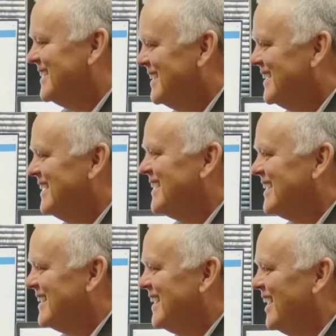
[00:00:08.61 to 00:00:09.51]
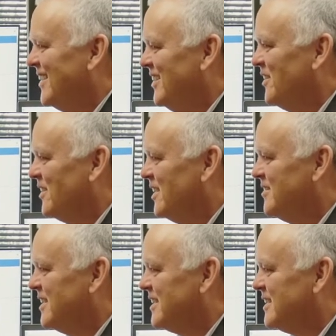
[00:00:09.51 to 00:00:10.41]
tailored to you.
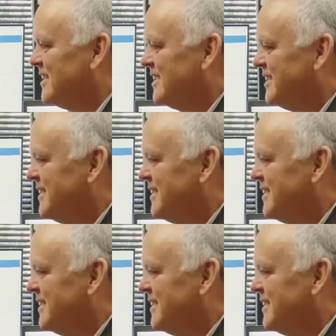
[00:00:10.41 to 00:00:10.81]
Call Reed at